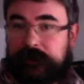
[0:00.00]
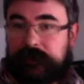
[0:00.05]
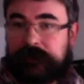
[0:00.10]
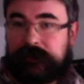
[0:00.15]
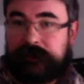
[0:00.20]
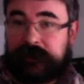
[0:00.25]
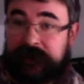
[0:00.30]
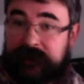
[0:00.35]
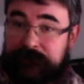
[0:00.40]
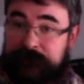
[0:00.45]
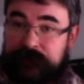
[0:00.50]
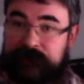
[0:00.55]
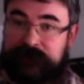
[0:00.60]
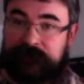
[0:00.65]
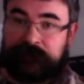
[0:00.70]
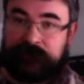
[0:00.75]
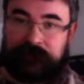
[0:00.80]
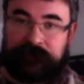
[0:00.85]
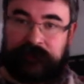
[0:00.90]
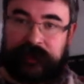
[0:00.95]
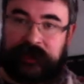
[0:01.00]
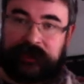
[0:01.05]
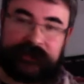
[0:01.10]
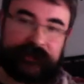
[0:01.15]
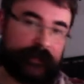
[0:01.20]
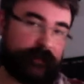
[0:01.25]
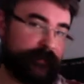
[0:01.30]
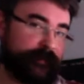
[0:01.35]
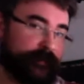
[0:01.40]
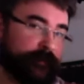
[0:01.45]
The next piece of advice,
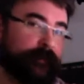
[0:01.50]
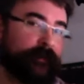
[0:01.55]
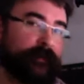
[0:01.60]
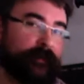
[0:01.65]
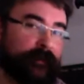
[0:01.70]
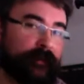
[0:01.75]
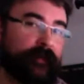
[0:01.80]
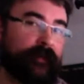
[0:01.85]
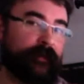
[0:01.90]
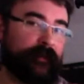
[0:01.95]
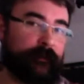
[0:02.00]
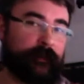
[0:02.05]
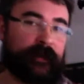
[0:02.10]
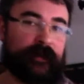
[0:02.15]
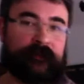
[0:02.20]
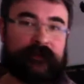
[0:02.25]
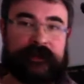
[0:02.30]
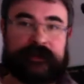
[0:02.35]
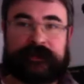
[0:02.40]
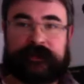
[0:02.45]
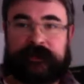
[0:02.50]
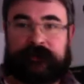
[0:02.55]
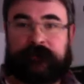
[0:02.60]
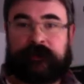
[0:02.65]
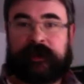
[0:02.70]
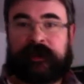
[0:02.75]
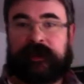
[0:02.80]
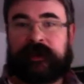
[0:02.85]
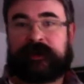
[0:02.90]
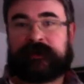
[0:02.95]
and I was doing a little bit of this in
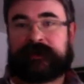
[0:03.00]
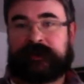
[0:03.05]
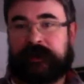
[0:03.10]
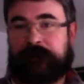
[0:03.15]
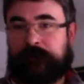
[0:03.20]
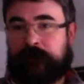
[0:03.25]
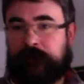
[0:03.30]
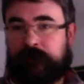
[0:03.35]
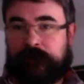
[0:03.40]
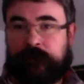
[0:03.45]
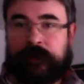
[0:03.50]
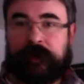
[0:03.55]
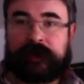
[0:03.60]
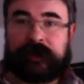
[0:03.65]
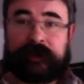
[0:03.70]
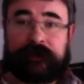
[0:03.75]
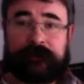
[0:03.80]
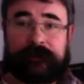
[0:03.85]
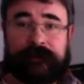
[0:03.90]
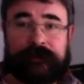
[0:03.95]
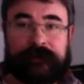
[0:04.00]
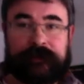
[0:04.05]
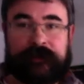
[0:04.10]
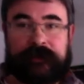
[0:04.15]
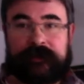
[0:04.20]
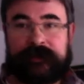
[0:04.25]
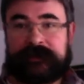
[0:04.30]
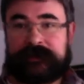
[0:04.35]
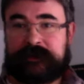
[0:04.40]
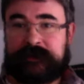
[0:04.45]
my example of walking earlier,
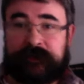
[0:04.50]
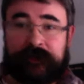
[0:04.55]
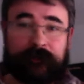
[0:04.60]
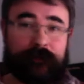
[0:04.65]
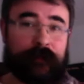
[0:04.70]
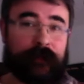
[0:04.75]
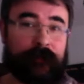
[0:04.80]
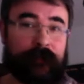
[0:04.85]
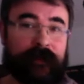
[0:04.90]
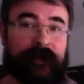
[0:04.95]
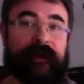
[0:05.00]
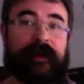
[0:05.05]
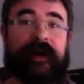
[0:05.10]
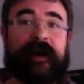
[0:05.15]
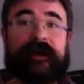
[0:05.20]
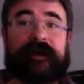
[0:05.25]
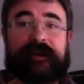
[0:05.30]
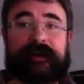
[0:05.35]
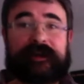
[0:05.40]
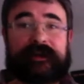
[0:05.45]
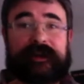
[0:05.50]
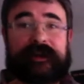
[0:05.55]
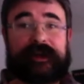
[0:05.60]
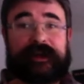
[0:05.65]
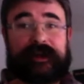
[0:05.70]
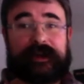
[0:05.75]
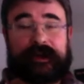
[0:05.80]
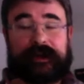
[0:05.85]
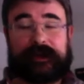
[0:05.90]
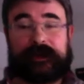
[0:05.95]
is to think more
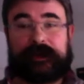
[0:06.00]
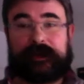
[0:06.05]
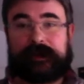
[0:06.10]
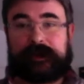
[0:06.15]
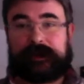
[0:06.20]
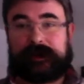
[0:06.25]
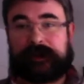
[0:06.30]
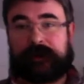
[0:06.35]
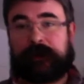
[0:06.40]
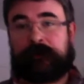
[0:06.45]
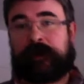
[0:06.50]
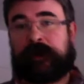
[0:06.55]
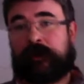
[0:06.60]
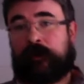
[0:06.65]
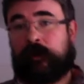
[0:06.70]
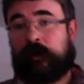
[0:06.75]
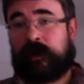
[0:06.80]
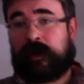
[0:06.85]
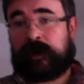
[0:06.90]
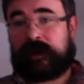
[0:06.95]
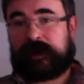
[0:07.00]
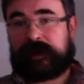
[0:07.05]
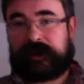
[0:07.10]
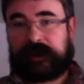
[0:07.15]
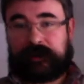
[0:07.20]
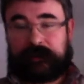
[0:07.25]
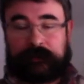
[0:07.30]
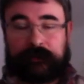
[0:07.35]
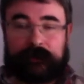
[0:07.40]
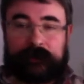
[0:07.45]
melodically about
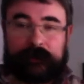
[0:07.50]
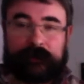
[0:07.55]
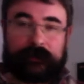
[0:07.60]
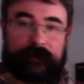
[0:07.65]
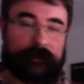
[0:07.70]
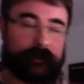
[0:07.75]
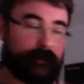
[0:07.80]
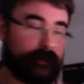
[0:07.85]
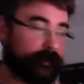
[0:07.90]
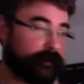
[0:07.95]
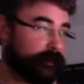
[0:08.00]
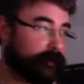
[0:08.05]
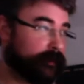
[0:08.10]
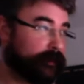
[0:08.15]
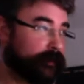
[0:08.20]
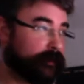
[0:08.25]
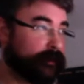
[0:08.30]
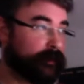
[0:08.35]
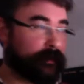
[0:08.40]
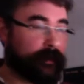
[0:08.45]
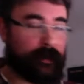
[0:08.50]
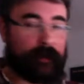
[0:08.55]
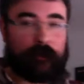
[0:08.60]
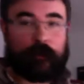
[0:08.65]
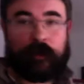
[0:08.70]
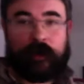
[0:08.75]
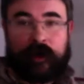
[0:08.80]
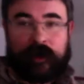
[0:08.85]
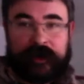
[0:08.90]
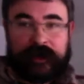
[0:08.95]
walking.
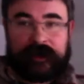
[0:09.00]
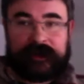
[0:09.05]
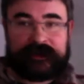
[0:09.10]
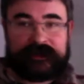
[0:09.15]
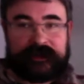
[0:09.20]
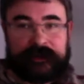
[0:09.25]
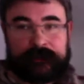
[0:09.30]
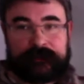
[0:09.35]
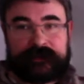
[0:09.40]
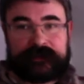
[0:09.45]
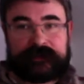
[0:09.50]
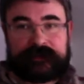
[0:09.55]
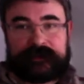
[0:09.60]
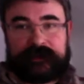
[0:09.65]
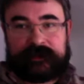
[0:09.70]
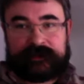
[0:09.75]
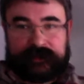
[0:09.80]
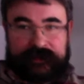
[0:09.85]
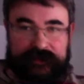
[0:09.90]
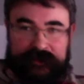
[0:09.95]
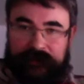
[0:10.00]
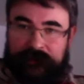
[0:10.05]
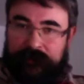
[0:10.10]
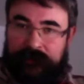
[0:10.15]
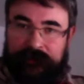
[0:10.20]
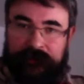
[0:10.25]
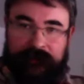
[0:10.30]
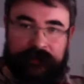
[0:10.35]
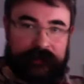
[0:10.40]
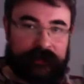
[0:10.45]
Walking, as I said
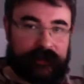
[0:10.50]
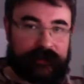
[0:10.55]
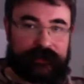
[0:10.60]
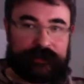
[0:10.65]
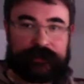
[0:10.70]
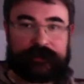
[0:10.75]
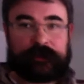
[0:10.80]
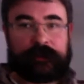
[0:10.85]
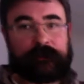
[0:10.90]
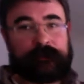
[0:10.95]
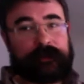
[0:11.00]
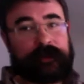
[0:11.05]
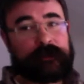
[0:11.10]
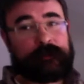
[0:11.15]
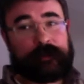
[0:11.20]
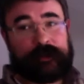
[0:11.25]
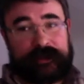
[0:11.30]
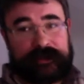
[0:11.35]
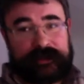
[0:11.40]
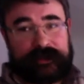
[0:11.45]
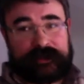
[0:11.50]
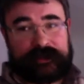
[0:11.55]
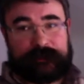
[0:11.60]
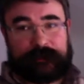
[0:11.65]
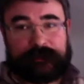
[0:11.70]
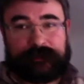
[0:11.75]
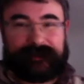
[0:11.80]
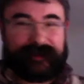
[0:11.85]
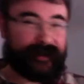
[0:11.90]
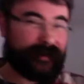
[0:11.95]
earlier, it shouldn't be
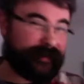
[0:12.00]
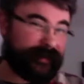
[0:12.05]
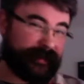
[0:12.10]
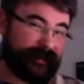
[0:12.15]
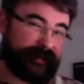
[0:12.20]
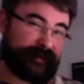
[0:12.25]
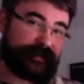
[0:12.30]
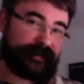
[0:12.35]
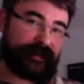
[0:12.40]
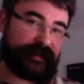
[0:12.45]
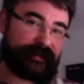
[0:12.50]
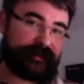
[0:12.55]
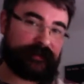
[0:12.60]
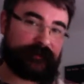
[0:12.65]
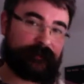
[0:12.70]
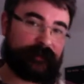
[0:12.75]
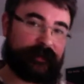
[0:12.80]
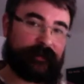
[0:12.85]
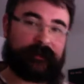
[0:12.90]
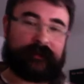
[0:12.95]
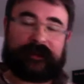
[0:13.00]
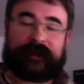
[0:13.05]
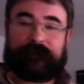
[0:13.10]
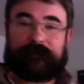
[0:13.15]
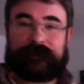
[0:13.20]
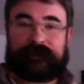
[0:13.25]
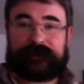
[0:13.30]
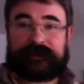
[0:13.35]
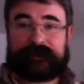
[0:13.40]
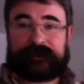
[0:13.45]
predictable. Nothing in jazz should be all
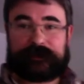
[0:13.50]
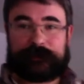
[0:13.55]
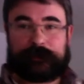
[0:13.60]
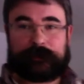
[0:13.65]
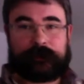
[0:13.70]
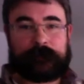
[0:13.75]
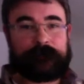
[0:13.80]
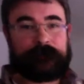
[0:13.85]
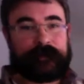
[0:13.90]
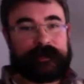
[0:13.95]
that predictable.